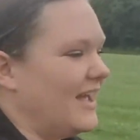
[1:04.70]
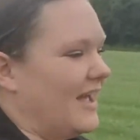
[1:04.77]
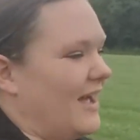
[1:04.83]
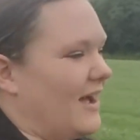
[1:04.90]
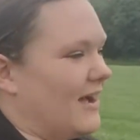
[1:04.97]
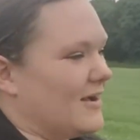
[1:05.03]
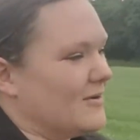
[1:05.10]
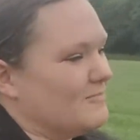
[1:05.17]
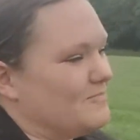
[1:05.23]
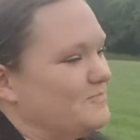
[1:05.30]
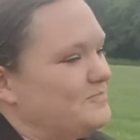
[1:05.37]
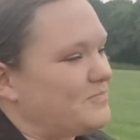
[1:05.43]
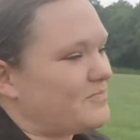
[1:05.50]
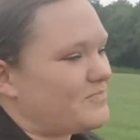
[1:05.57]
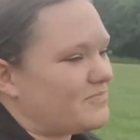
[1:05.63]
So
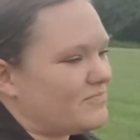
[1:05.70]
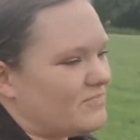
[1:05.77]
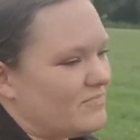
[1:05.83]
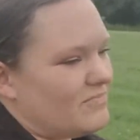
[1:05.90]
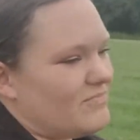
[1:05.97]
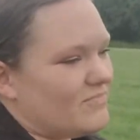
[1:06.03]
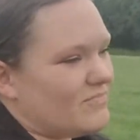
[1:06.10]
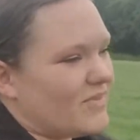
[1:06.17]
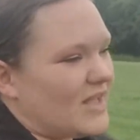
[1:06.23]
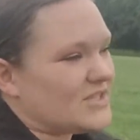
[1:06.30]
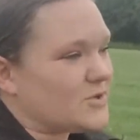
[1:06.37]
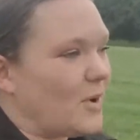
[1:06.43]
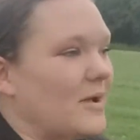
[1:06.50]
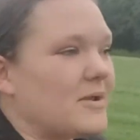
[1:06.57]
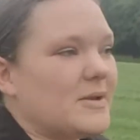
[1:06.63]

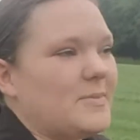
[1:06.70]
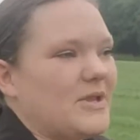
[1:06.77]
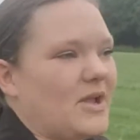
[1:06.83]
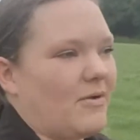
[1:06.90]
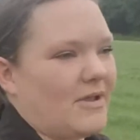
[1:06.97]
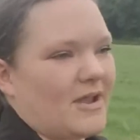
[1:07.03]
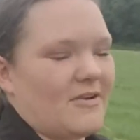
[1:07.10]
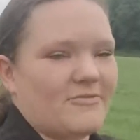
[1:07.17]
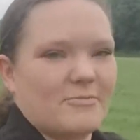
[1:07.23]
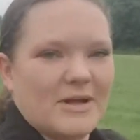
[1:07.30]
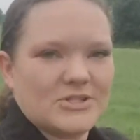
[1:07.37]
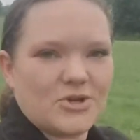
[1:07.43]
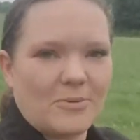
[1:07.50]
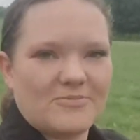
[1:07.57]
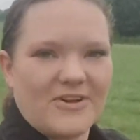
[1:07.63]
I'm going to be going over my
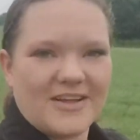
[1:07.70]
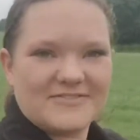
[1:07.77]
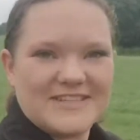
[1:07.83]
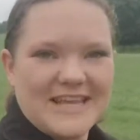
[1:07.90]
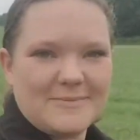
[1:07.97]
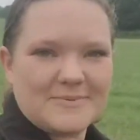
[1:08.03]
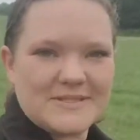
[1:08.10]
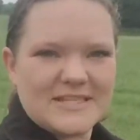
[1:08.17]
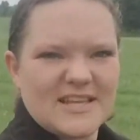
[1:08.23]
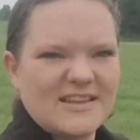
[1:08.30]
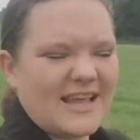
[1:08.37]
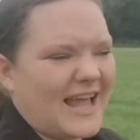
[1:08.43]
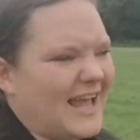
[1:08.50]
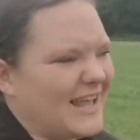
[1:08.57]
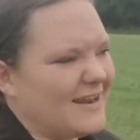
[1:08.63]
top 5 tips,
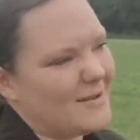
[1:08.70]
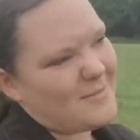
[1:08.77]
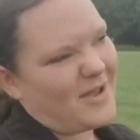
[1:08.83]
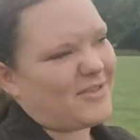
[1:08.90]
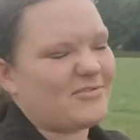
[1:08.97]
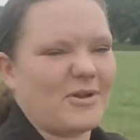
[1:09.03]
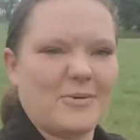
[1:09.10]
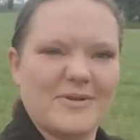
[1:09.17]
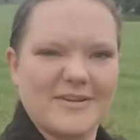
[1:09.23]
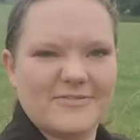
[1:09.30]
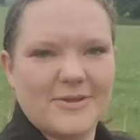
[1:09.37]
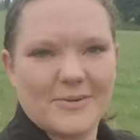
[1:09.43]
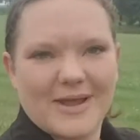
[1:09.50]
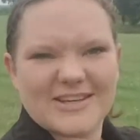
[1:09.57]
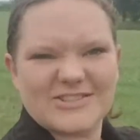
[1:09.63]
and I might throw in a
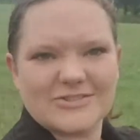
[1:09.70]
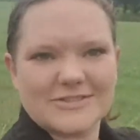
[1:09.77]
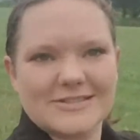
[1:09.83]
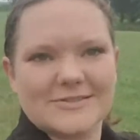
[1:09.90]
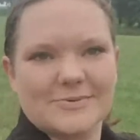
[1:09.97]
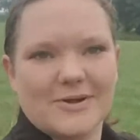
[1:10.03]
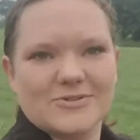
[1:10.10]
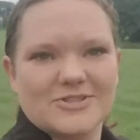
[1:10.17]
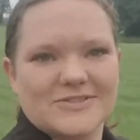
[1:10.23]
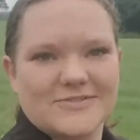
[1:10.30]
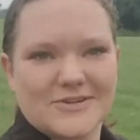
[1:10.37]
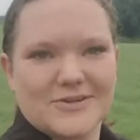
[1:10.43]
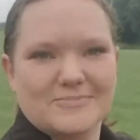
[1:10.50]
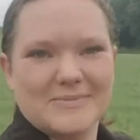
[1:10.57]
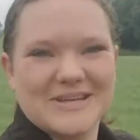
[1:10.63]
few extras as well, just for
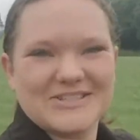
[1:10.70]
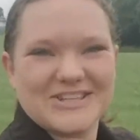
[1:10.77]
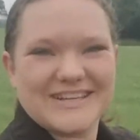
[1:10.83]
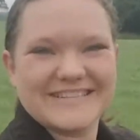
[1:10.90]
good measure.